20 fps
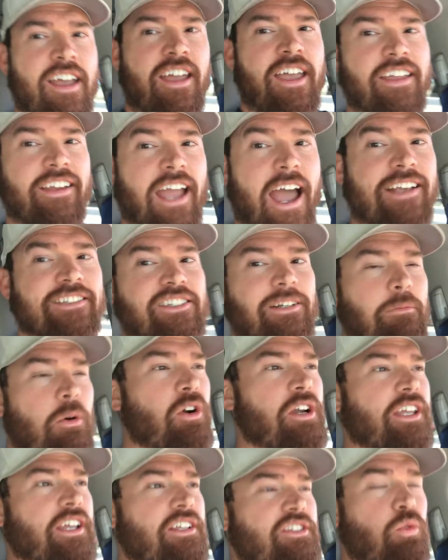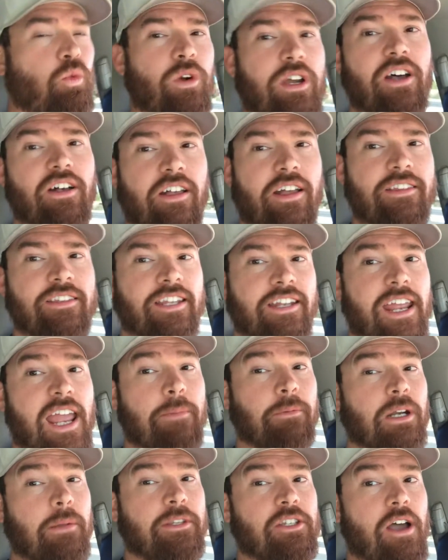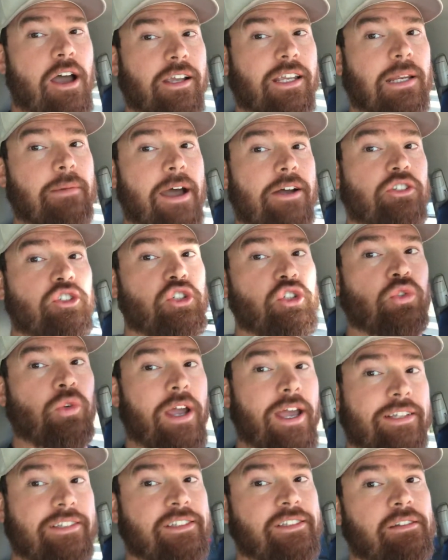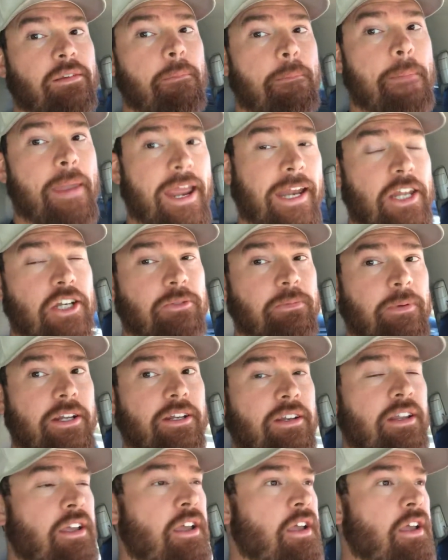Hey guys, good morning. It's Will, and today I'm going to be talking about stress management.